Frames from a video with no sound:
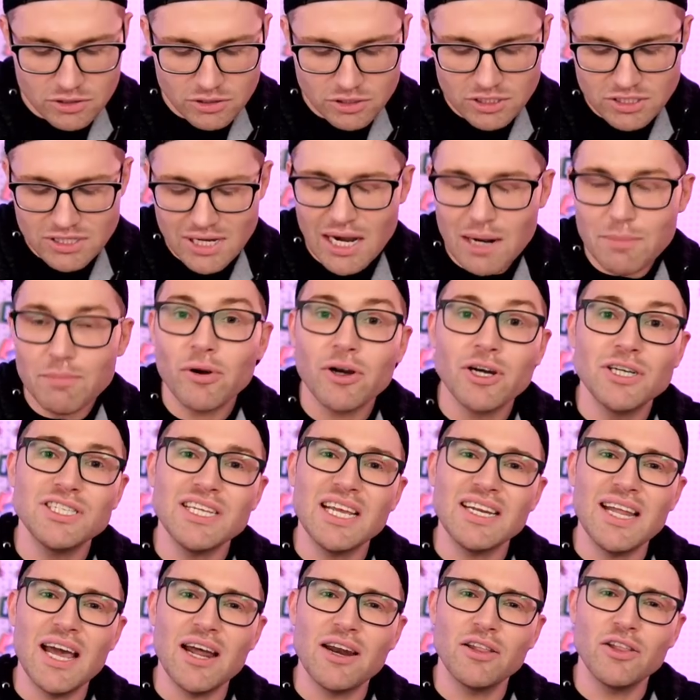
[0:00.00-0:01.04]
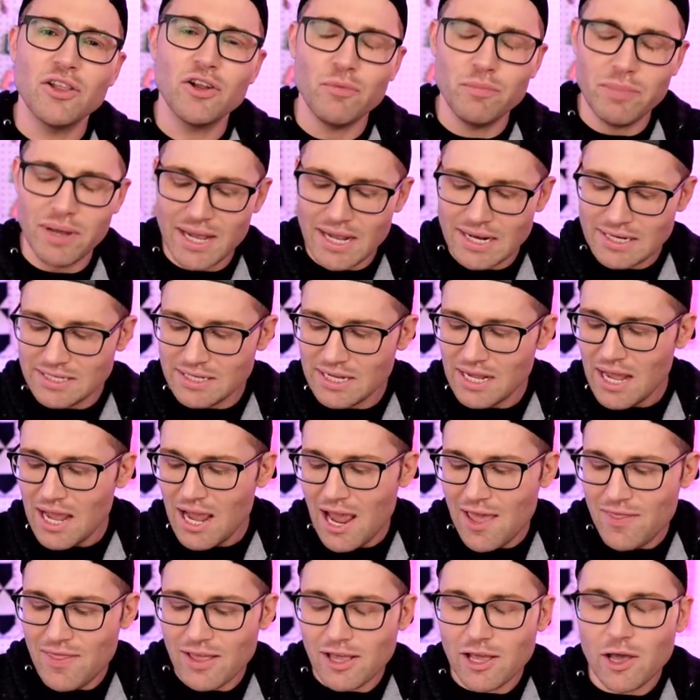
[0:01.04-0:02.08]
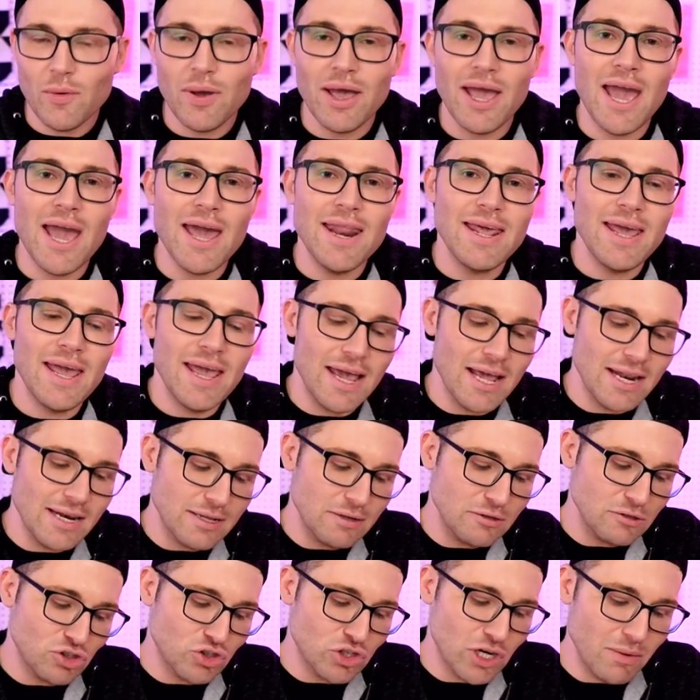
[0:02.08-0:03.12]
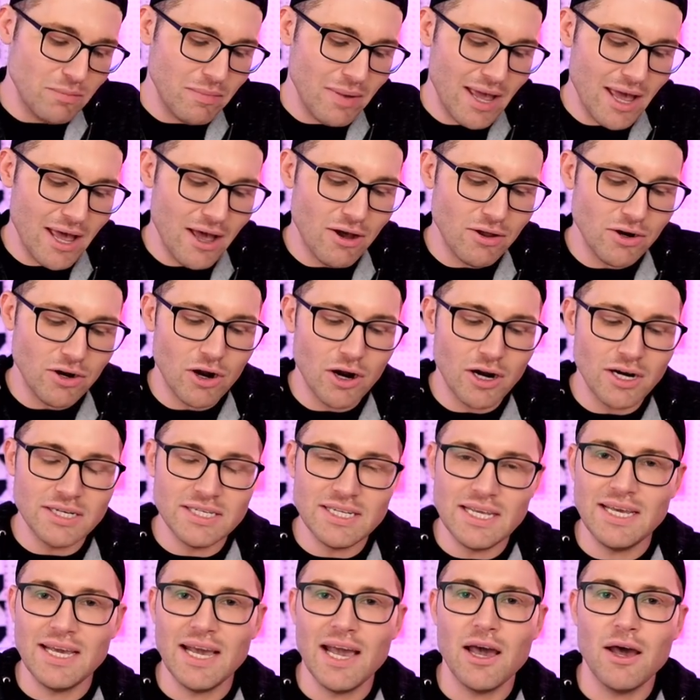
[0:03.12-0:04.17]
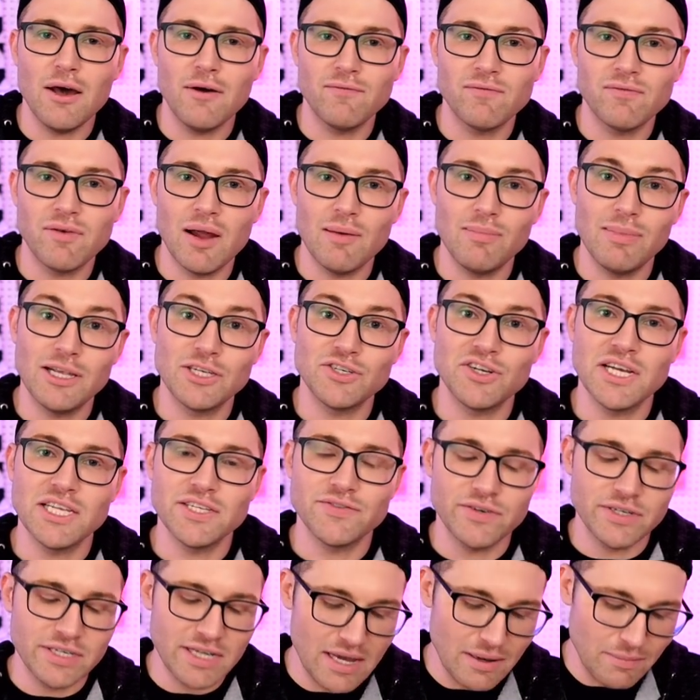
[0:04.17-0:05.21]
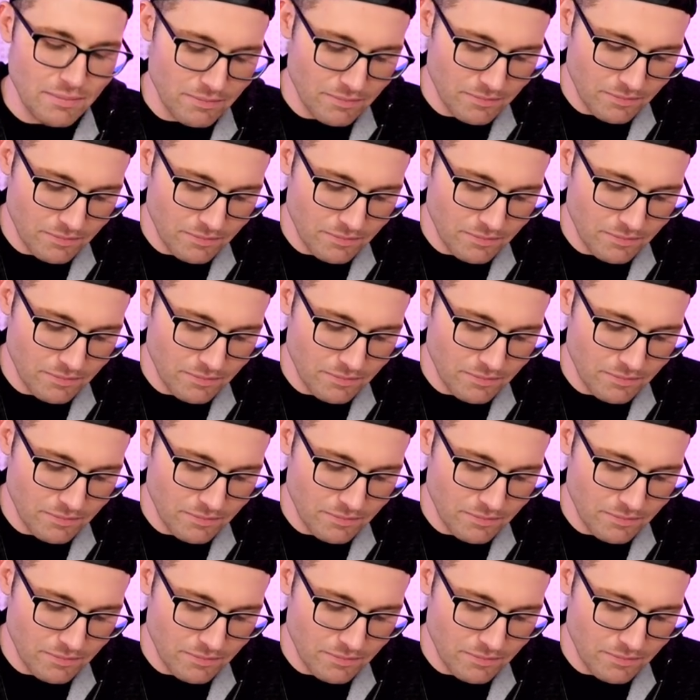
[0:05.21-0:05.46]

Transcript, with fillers: Just kind of burnish that down a little bit and then go ahead and trim out our decal from the transfer tape.